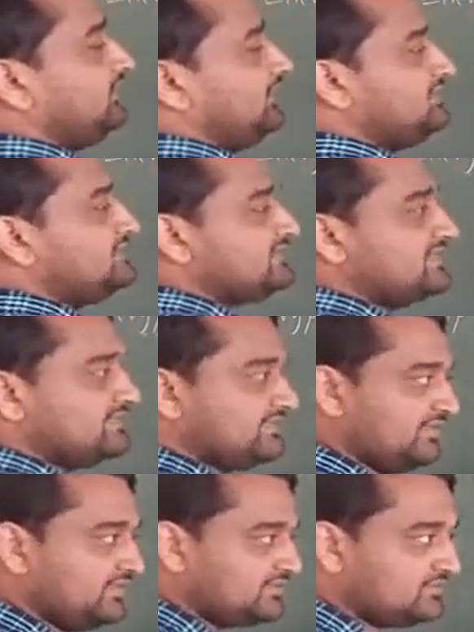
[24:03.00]
incident
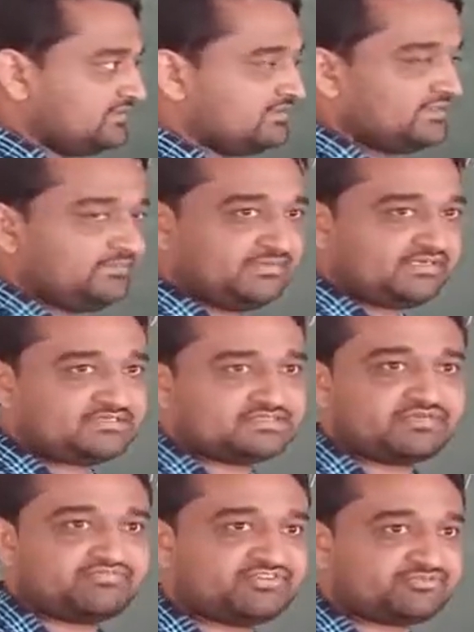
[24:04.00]
agade metal
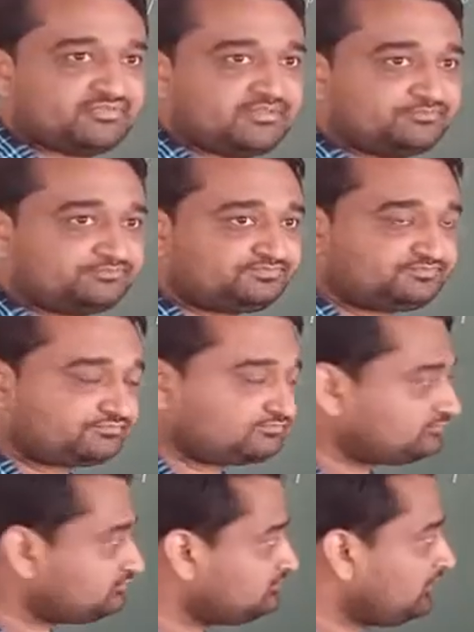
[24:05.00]
surface.
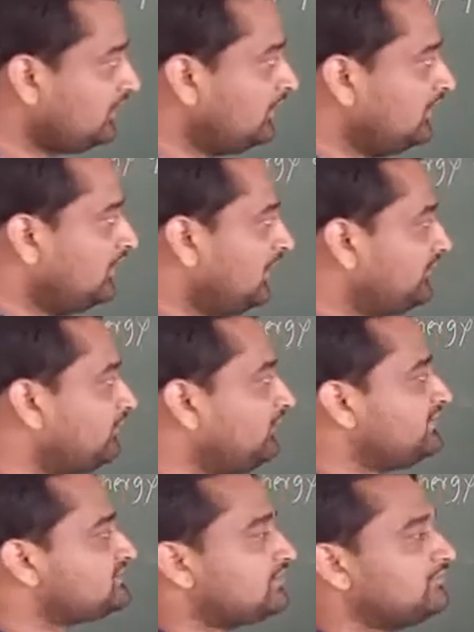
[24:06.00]

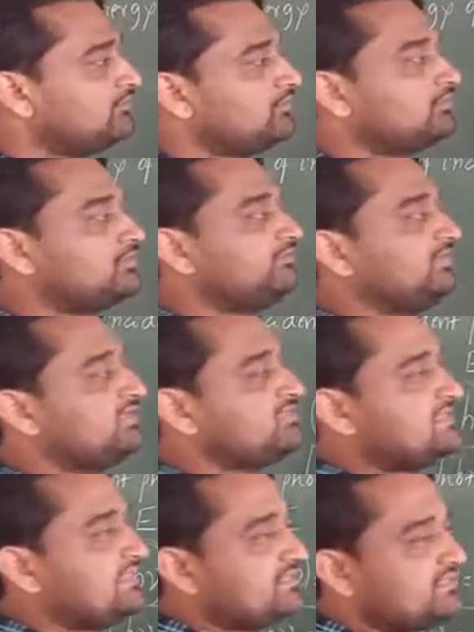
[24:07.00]
Adrolli some amount of
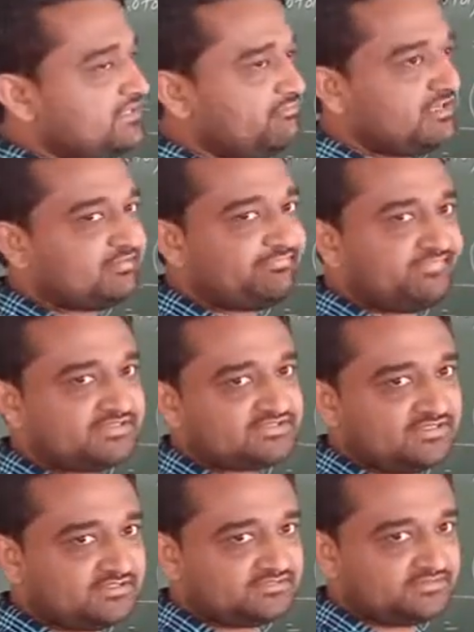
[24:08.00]
energy agade work
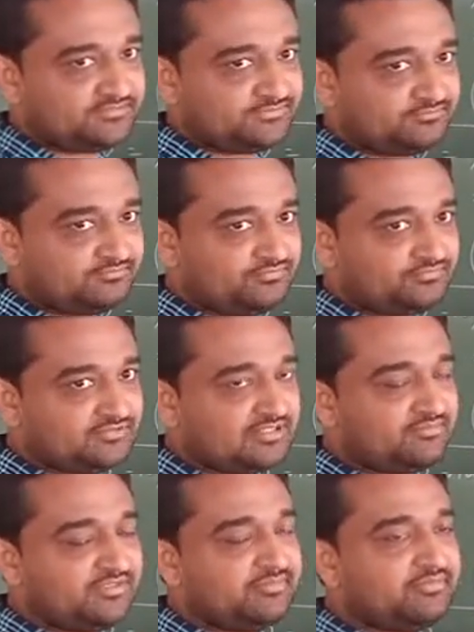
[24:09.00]
function agade.
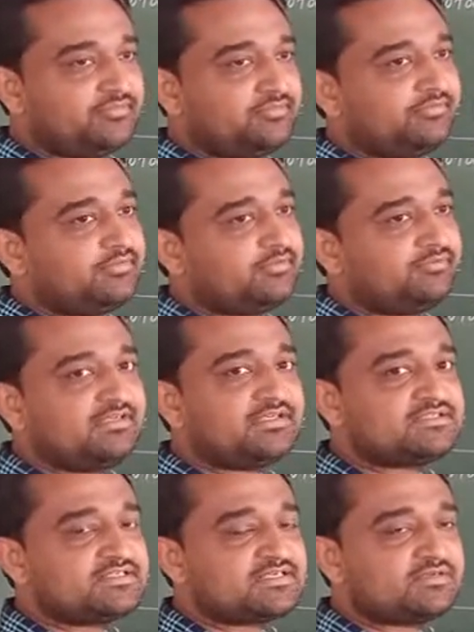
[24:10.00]
The minimum amount of
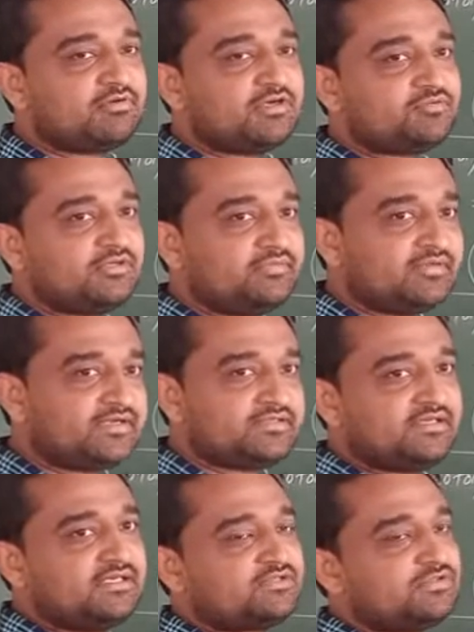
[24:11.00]
energy required to liberate the
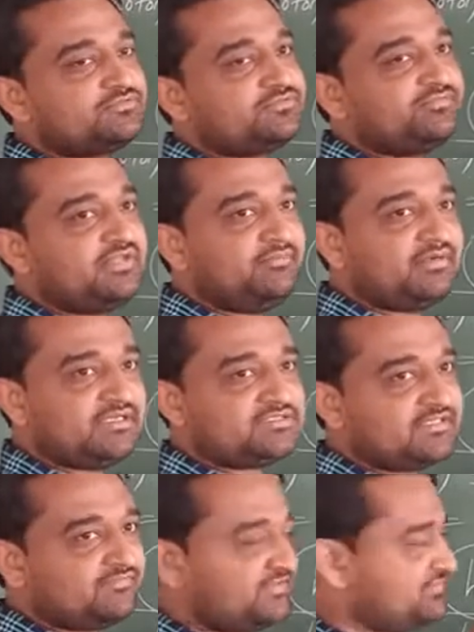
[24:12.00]
electrons from the metal
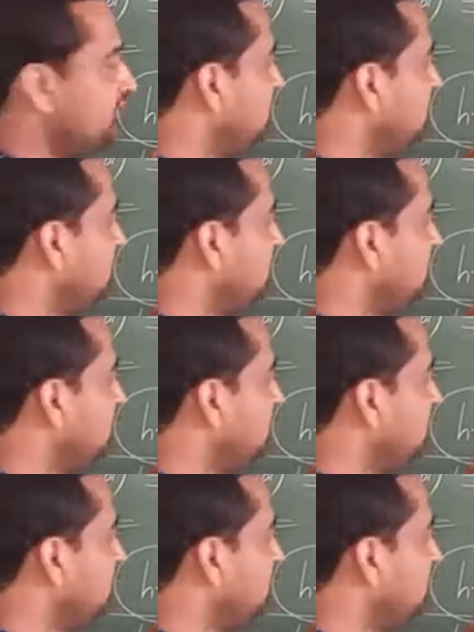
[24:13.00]
surface.